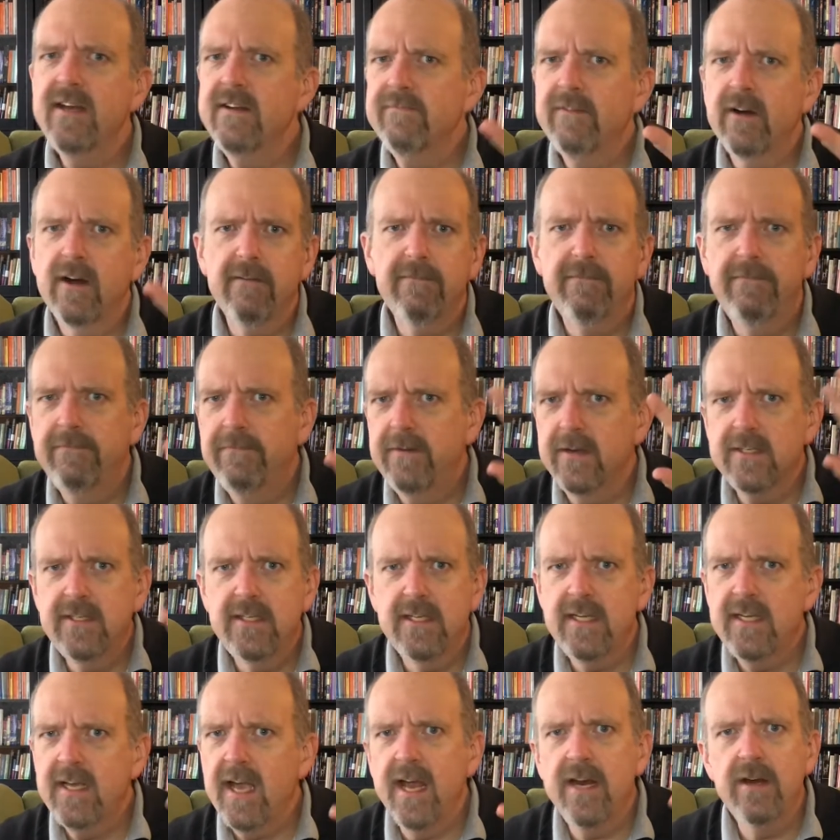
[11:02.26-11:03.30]
of are
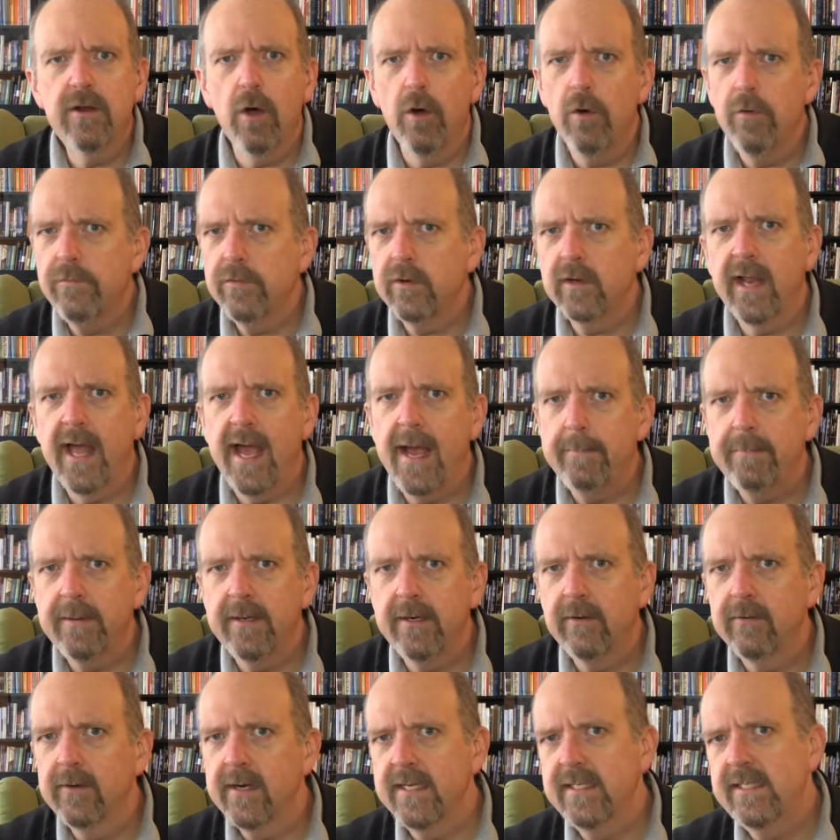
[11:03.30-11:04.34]
fuzzy and
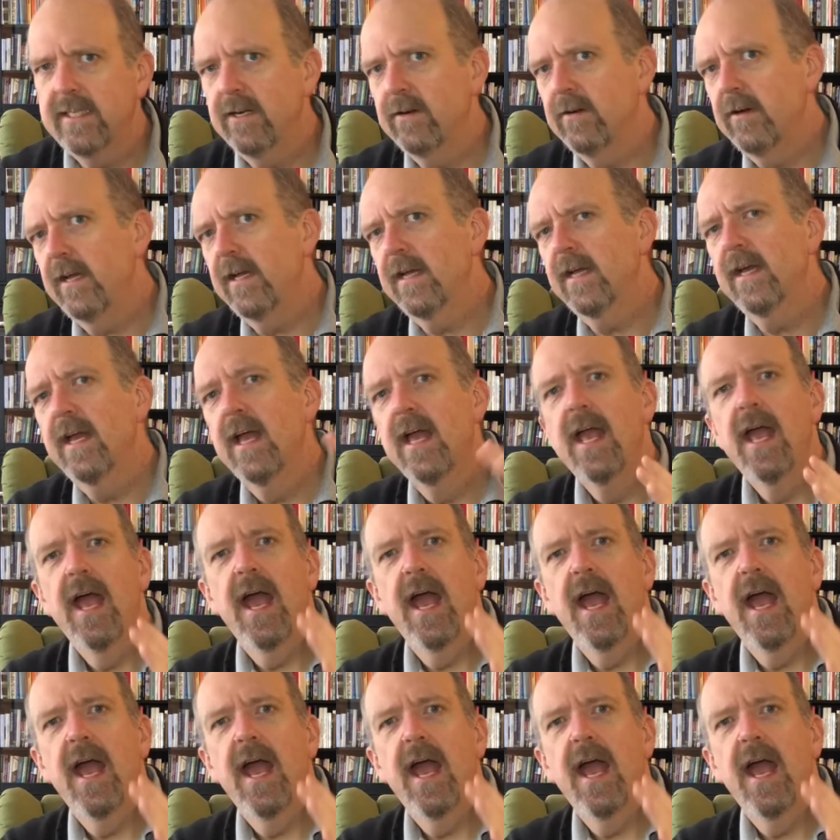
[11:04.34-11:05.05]
overlapping criteria.